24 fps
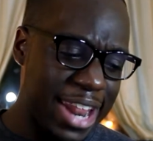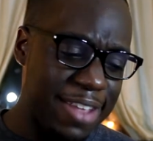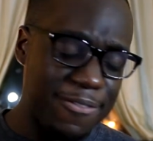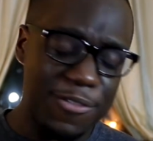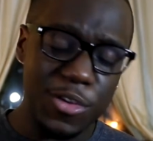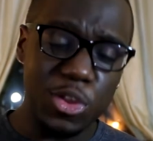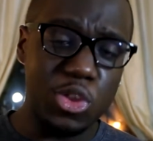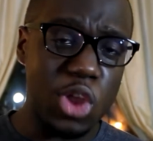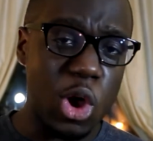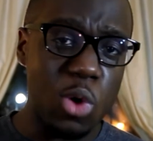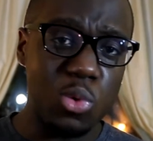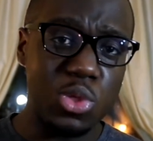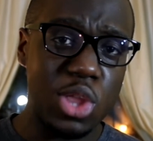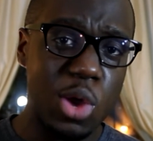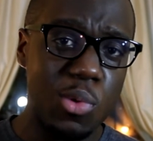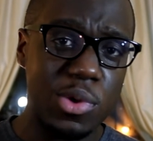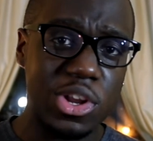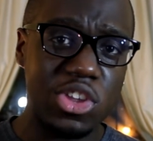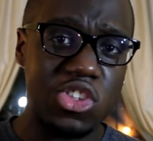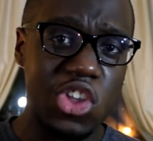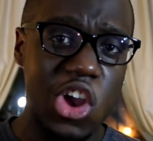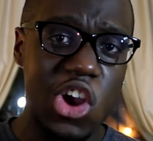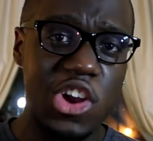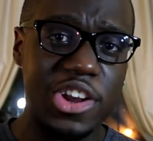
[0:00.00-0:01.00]
if you don't know what
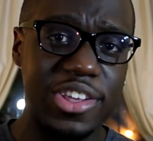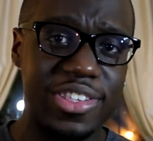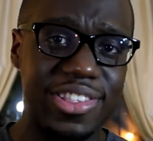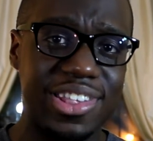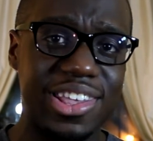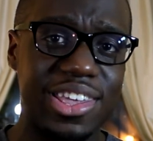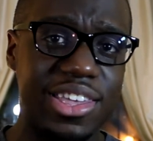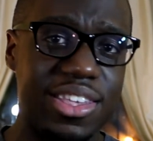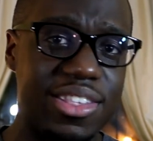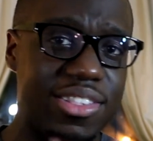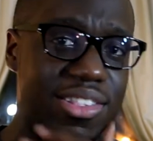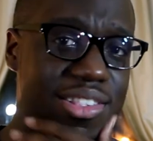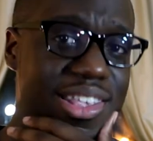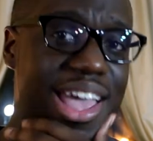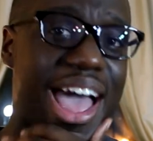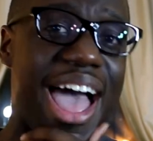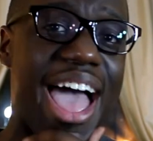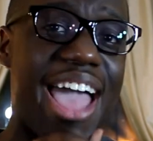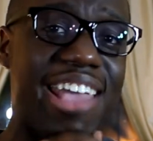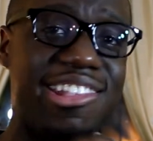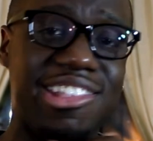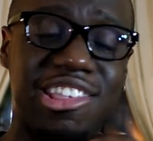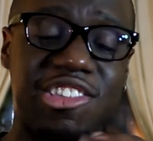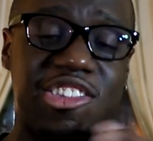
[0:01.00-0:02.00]
a TARDIS is,
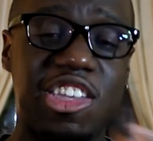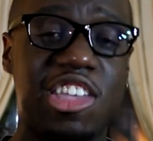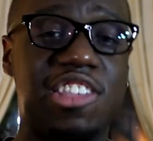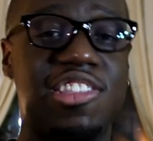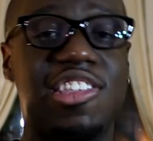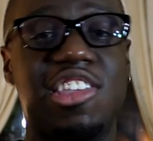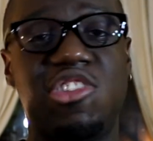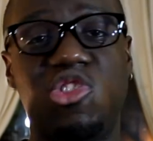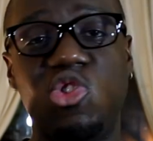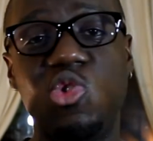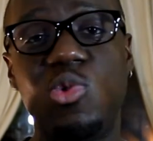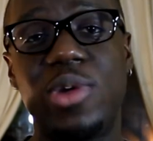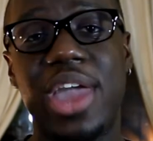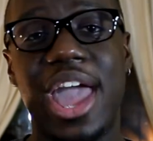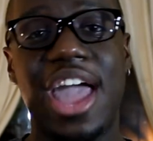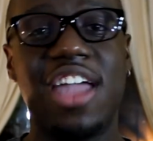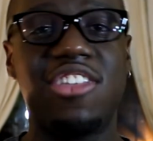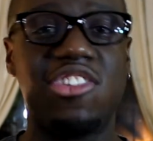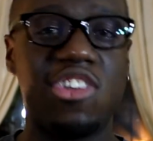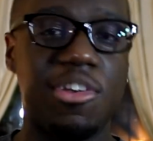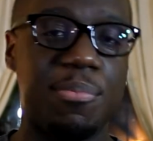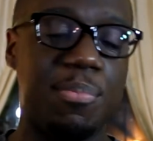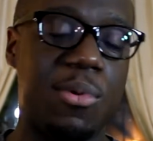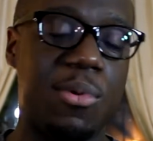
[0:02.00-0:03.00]
I suggest that you catch up